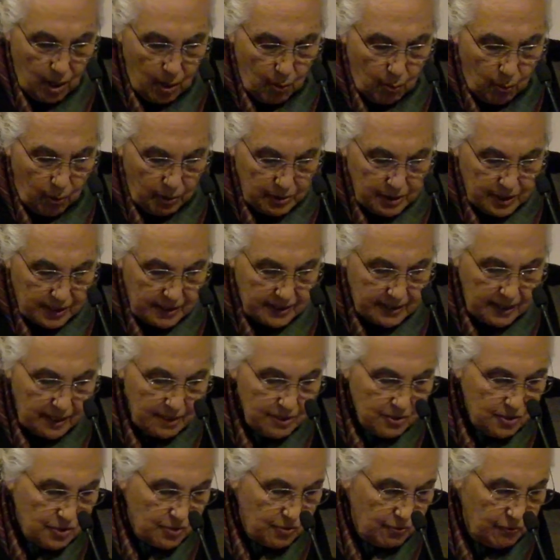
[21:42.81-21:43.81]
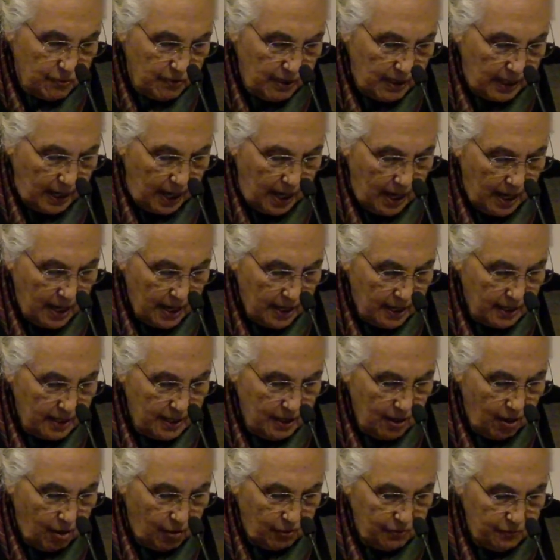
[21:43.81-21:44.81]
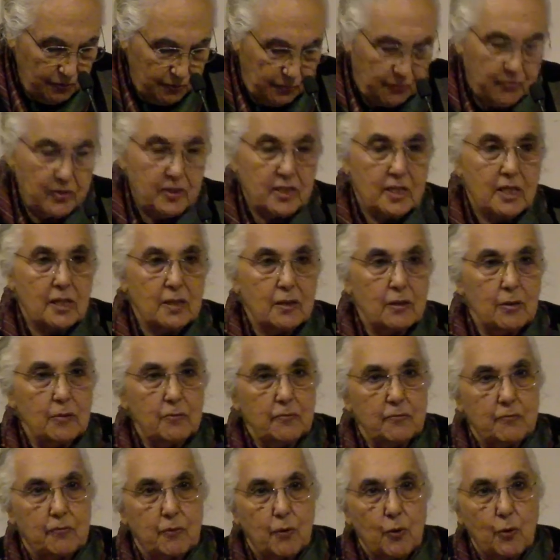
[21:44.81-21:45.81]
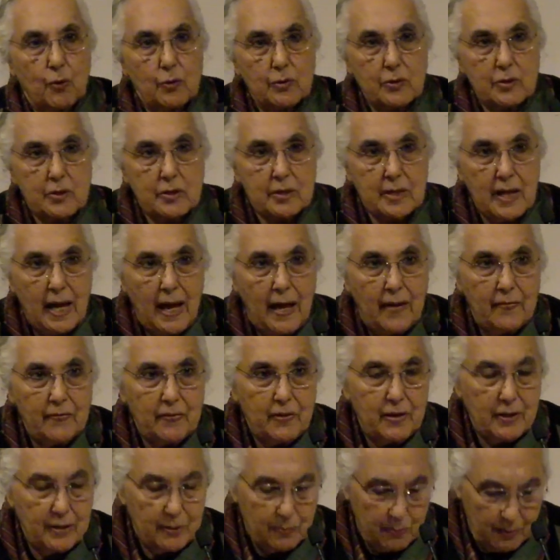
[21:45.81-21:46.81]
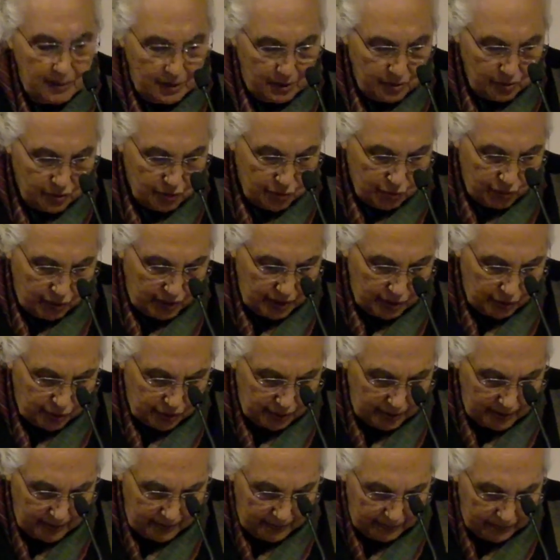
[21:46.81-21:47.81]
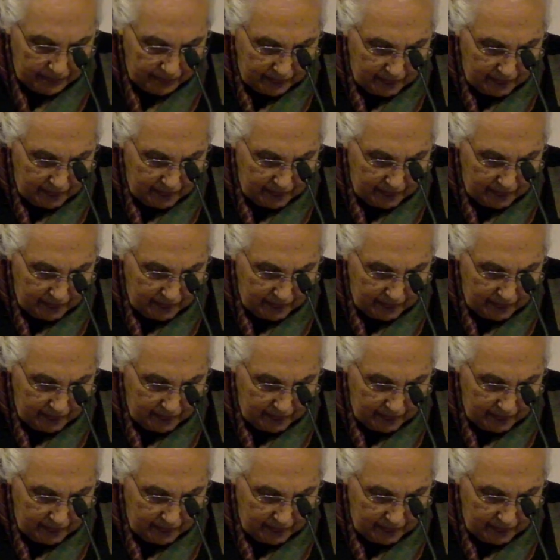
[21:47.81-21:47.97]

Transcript: was said to rely on physical force and the administration,